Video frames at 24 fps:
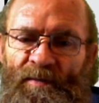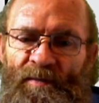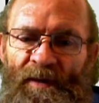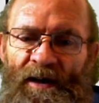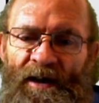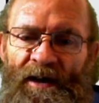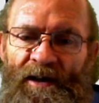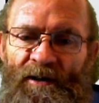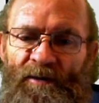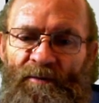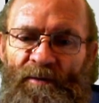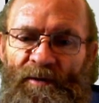
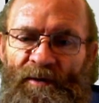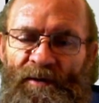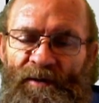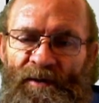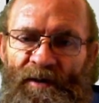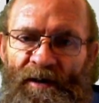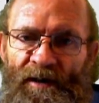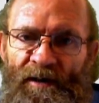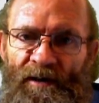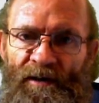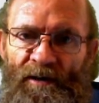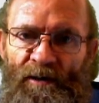playing with
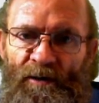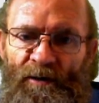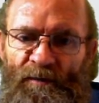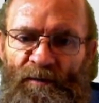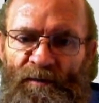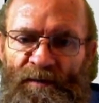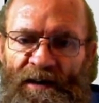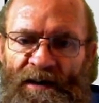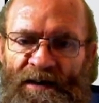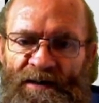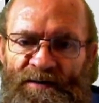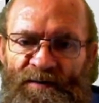a lot
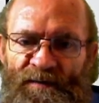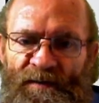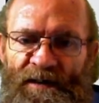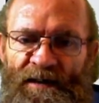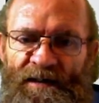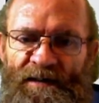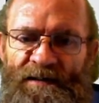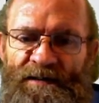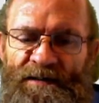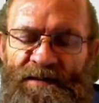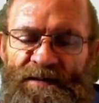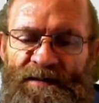of text
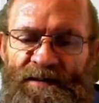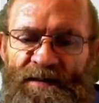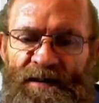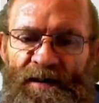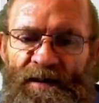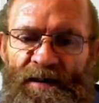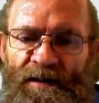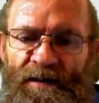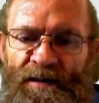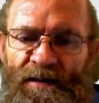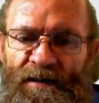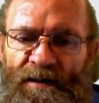files,
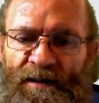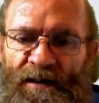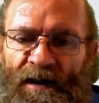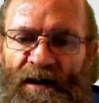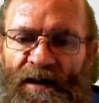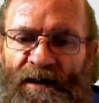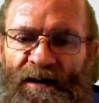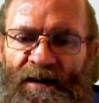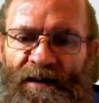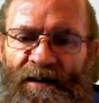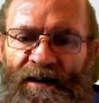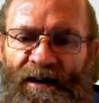
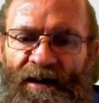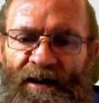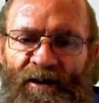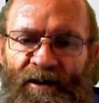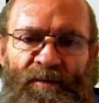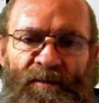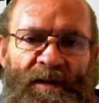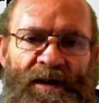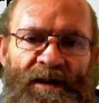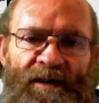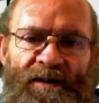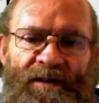I
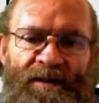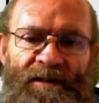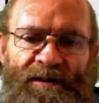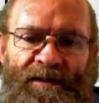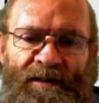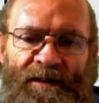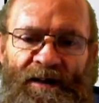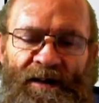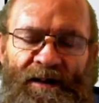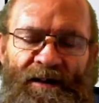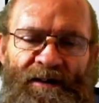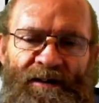recommend
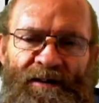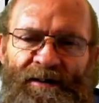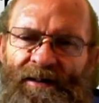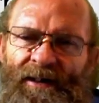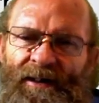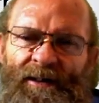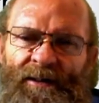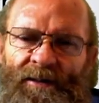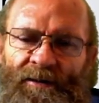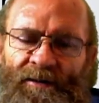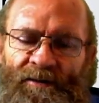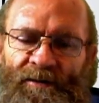
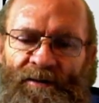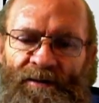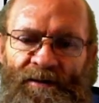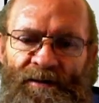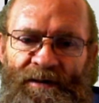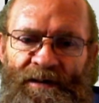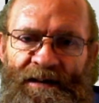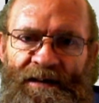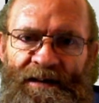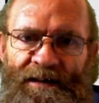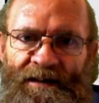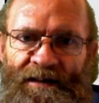don't do
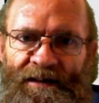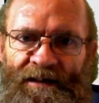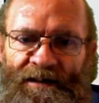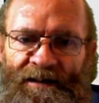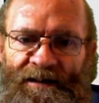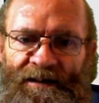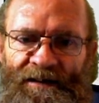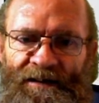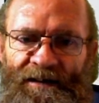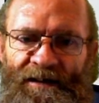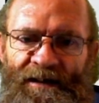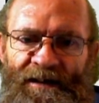it
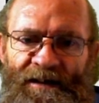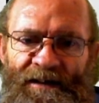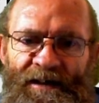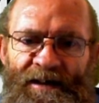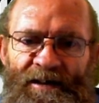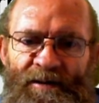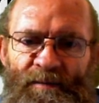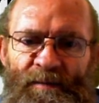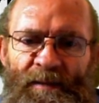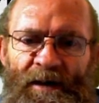like that.